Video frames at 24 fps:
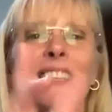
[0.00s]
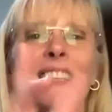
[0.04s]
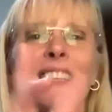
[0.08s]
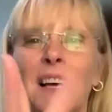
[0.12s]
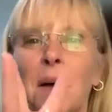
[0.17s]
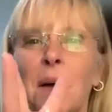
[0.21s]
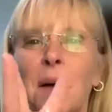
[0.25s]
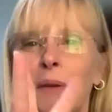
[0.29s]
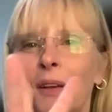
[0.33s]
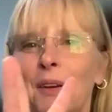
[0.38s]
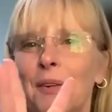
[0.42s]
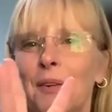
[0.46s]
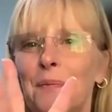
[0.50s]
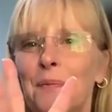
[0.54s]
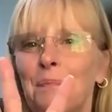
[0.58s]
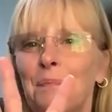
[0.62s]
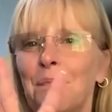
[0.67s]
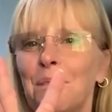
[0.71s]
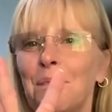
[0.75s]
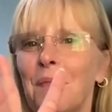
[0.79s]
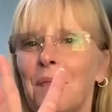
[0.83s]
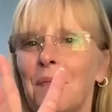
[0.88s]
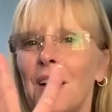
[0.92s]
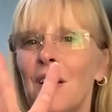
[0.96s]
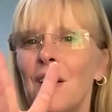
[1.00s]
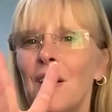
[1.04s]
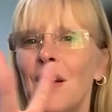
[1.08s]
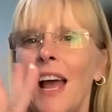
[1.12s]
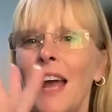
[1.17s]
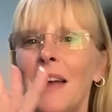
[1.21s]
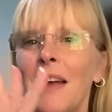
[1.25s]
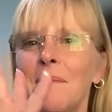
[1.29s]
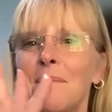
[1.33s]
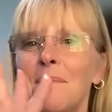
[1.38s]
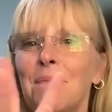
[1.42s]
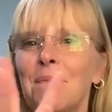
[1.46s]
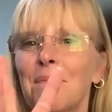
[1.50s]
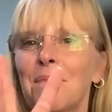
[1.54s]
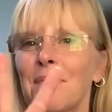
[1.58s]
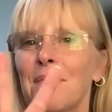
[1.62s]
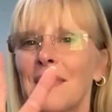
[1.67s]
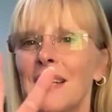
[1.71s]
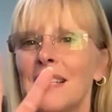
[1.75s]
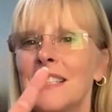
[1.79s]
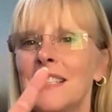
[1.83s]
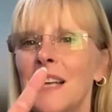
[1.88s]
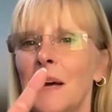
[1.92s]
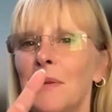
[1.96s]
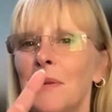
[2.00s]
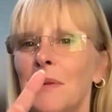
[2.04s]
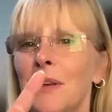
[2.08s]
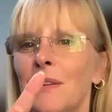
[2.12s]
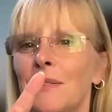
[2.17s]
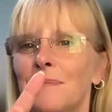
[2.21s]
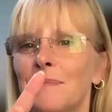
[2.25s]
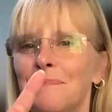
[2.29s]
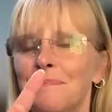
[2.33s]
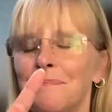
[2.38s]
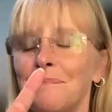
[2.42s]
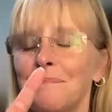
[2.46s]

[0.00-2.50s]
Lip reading: W, okay, W.